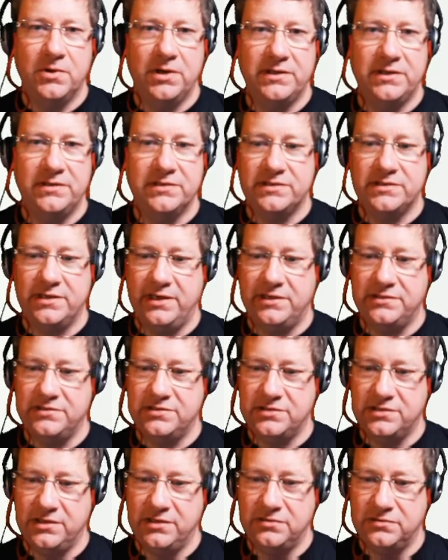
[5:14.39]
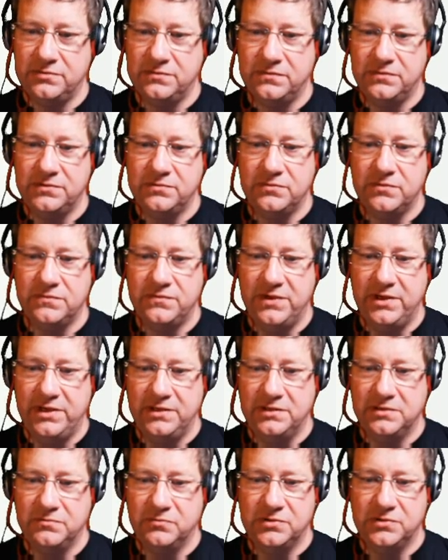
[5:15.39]
The sandstone of the ravine
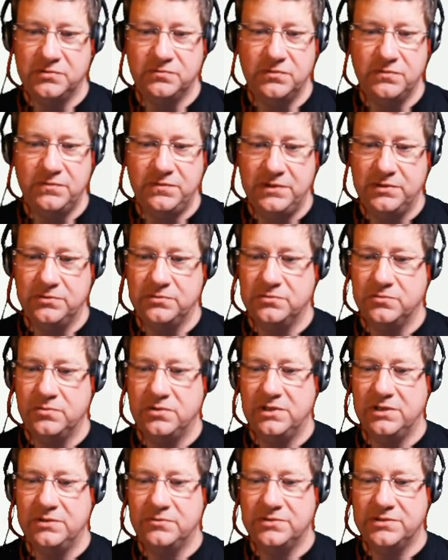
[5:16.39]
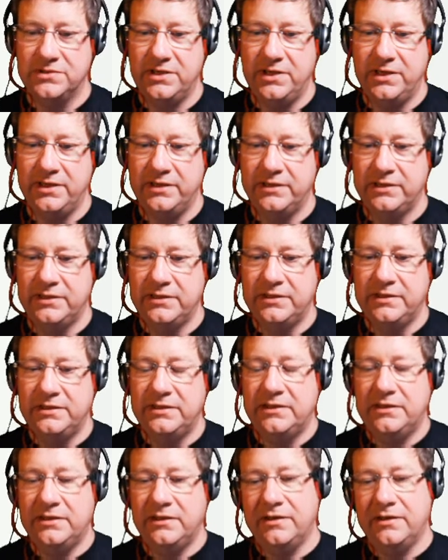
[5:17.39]
was revealed while it was there,
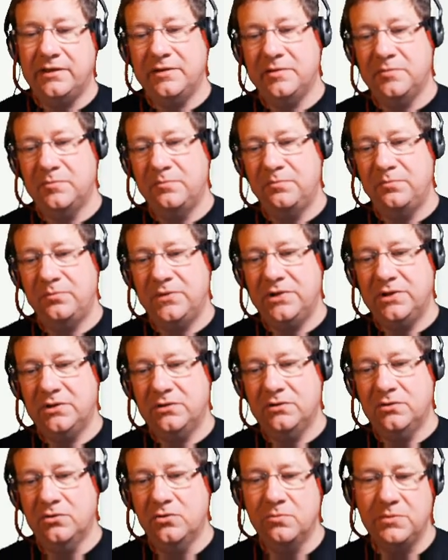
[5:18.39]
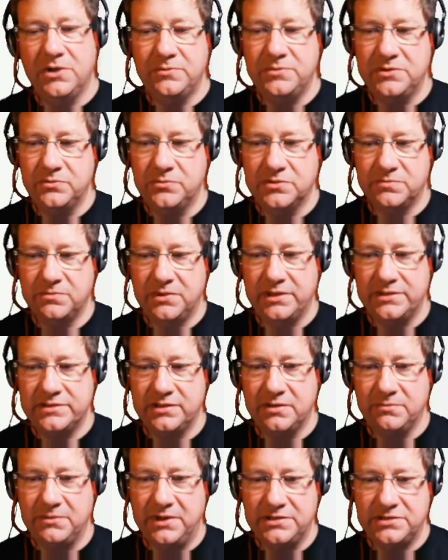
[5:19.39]
or maybe it was placed there
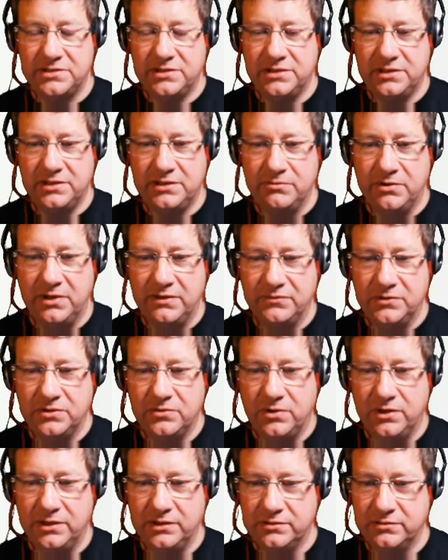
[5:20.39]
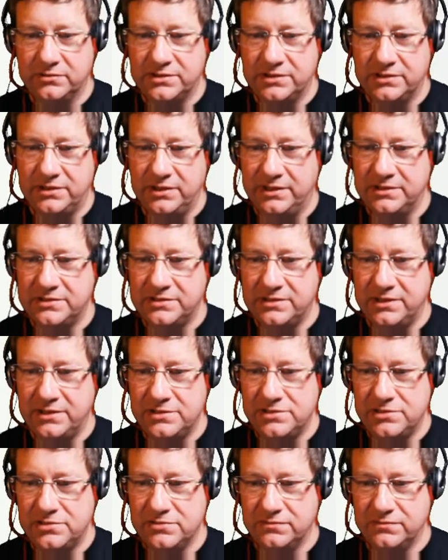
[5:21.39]
magically. We haven't quite got to that stage
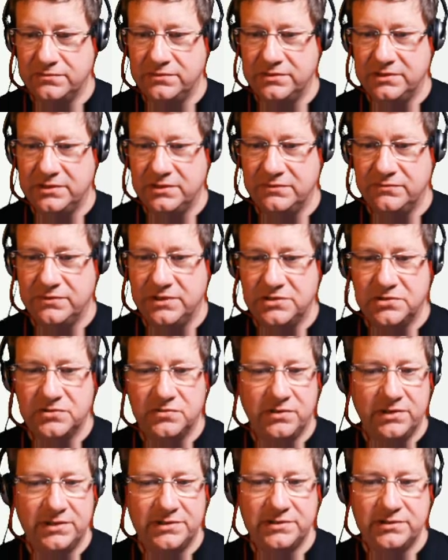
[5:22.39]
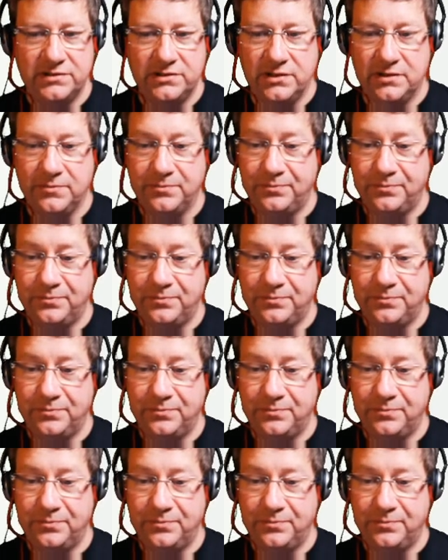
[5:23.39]
of the adventure writing yet.